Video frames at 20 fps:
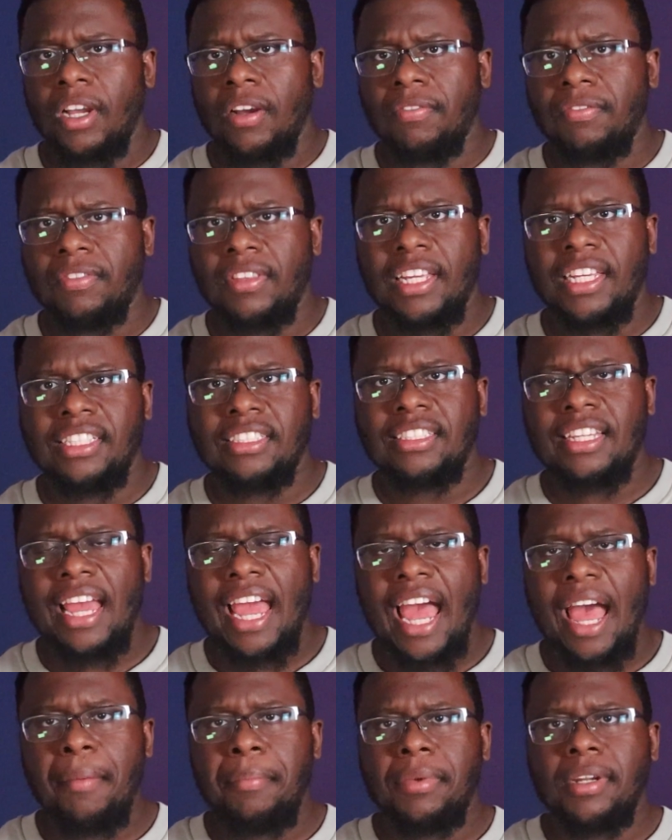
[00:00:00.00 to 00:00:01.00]
of things
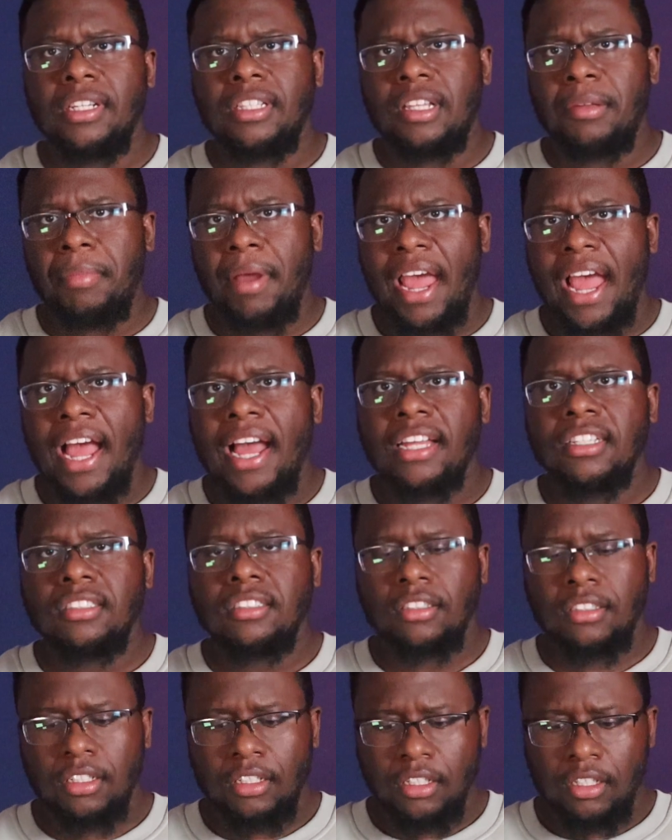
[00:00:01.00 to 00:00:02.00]
that happened in the
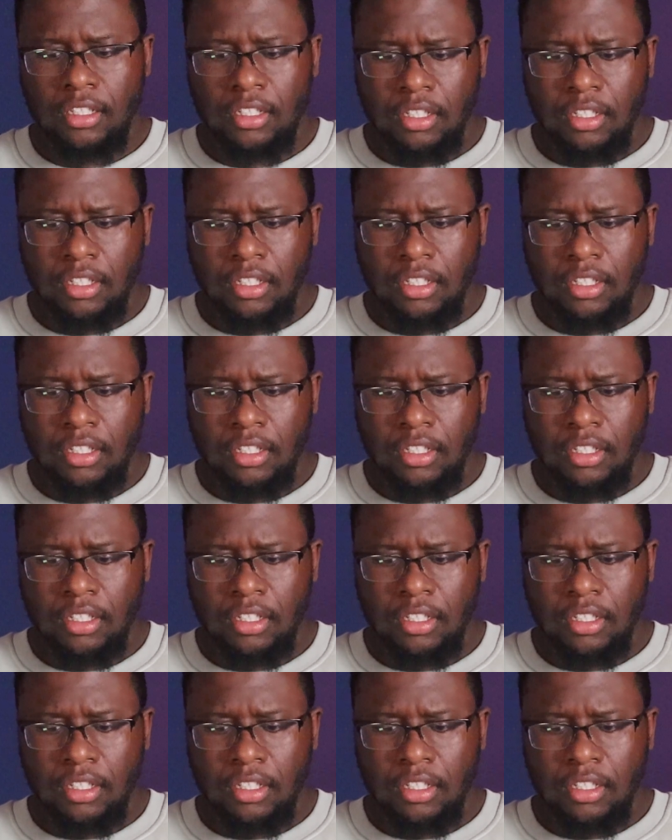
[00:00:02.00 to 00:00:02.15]
past.